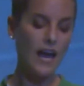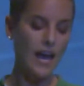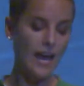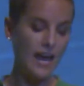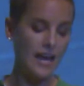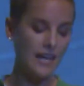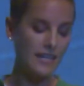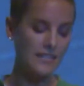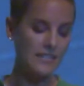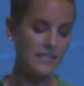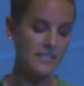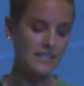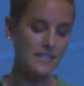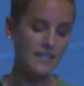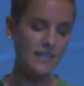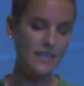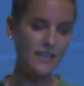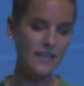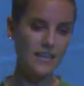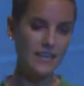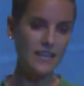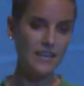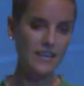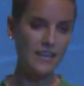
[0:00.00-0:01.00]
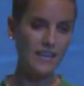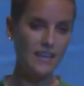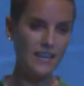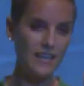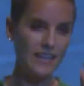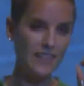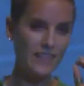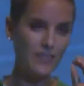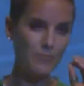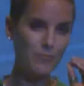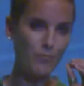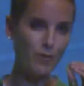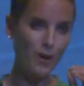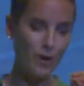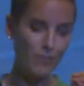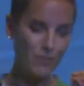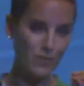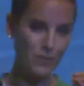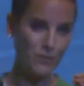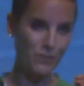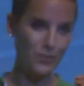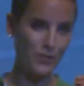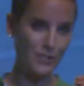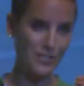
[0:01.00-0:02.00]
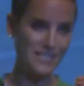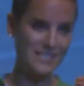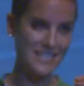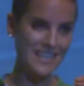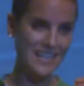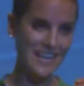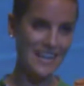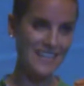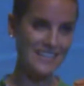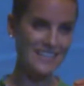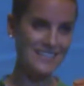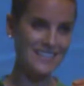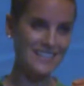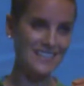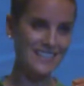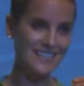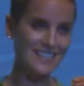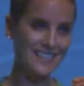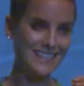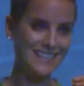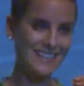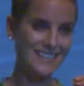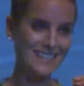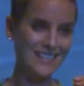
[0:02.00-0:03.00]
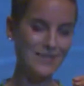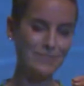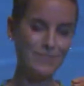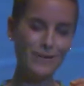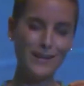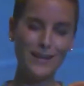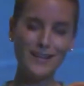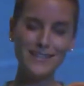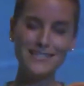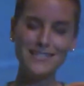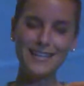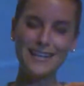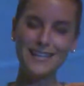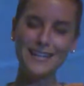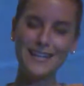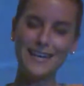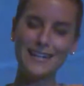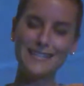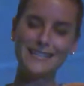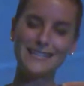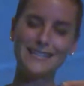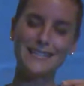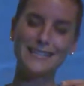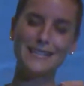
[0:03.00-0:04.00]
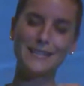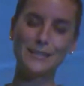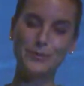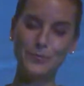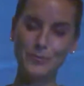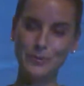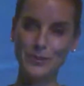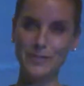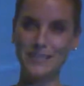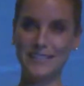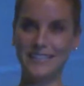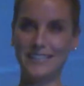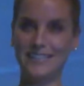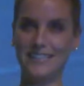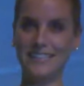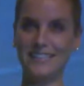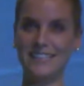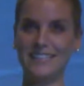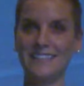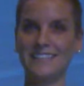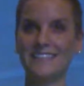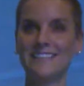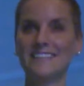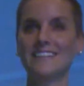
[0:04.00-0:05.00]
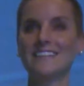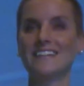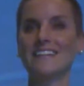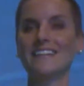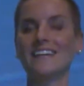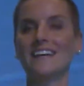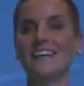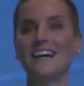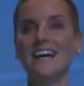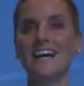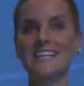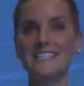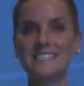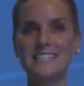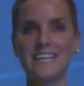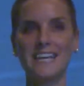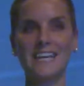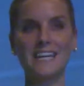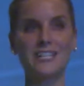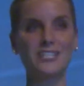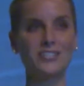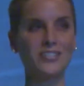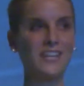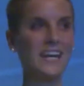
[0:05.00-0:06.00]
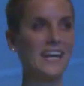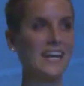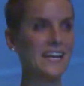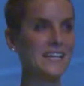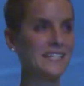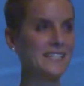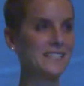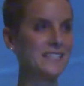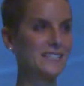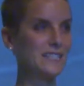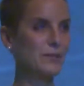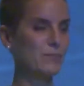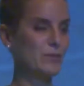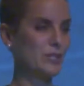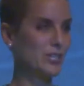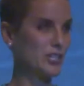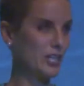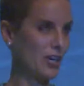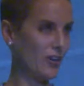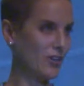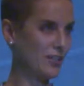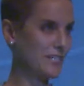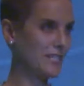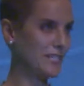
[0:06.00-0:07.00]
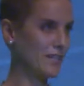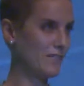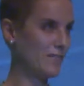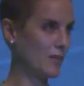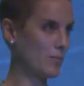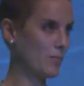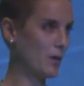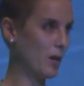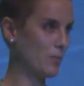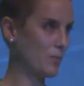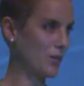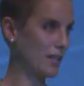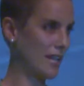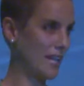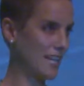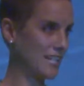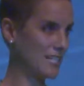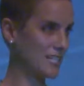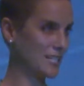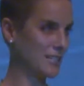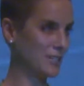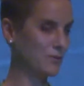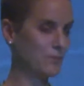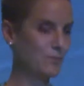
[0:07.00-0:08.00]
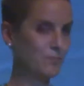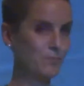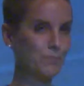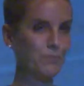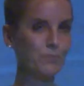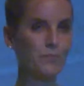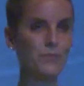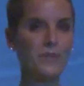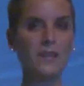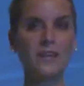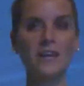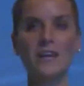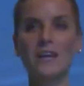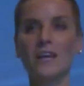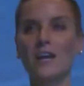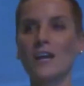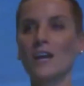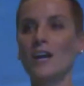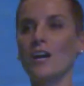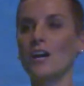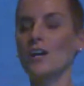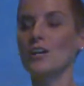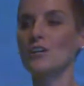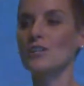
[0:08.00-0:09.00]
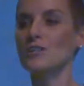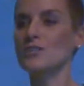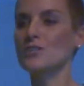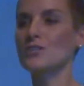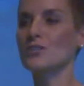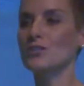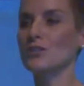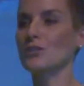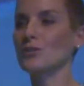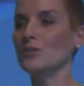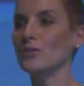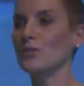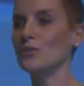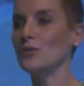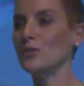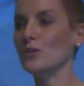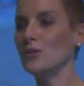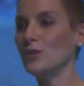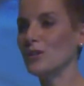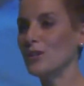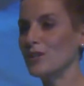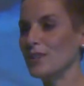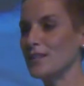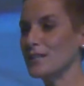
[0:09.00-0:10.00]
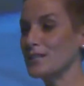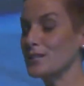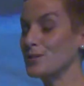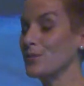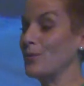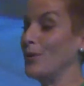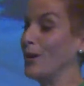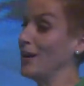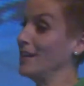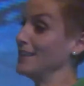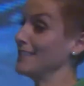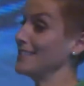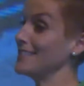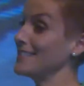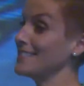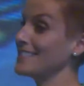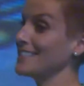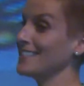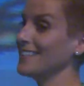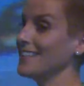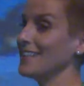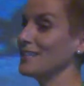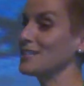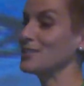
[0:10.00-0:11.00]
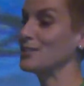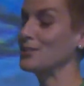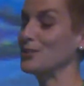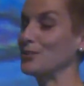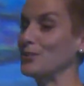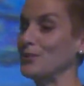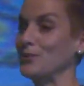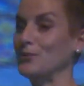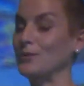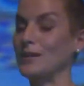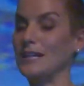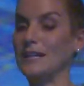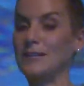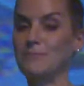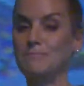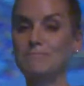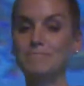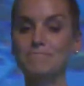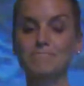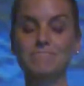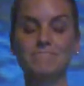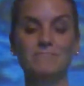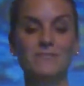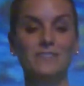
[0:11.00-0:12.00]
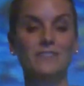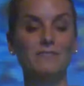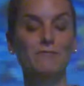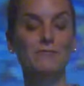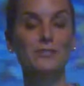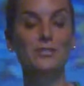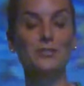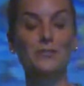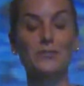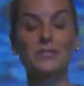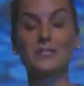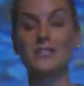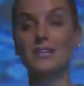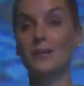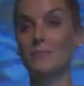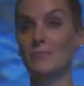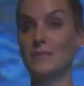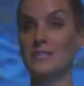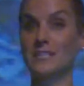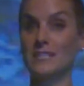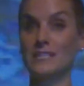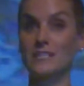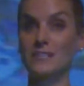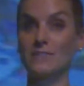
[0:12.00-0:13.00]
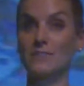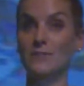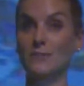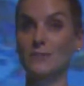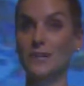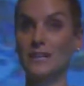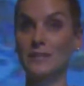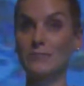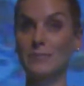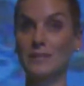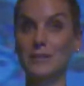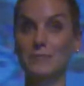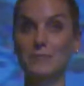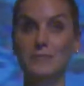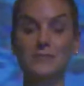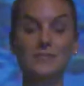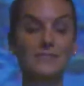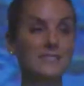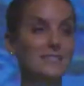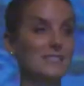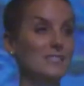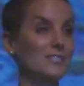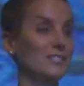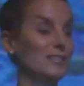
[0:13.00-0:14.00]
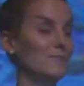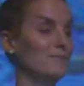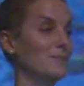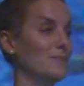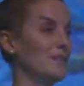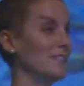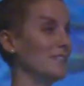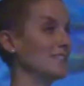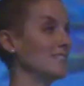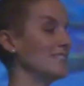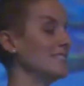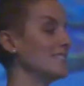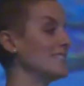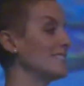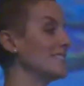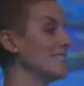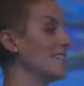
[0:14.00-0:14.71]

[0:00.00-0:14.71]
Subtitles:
And the problem was that apartheid had deliberately undereducated the majority of the population. So this was to reduce competition for white people in the job market,